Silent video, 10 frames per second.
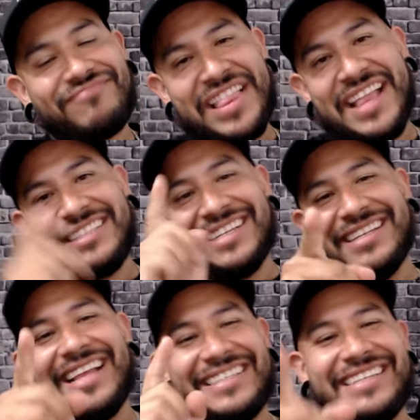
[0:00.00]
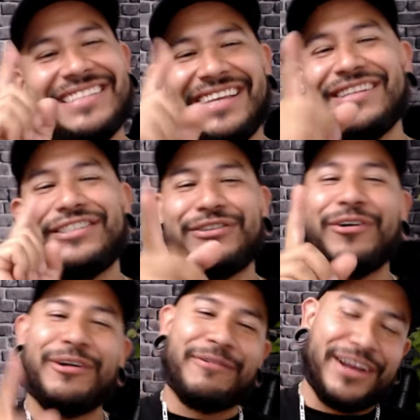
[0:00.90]
that's another
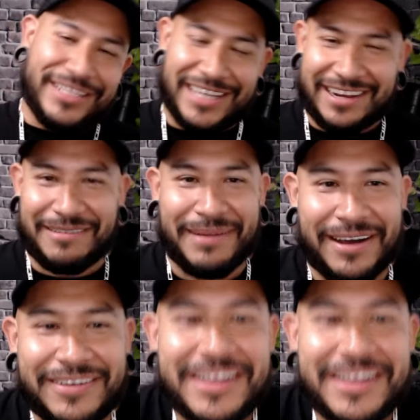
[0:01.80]
story we're going to talk about.